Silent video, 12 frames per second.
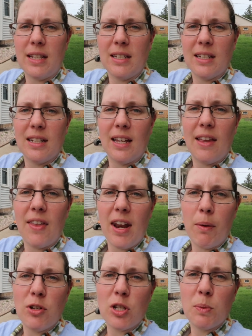it, and then
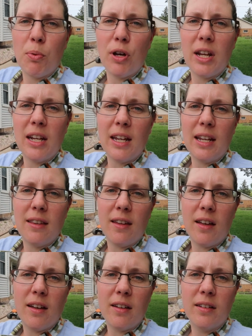I would just put it in
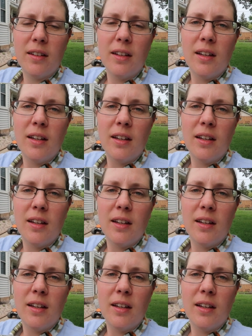a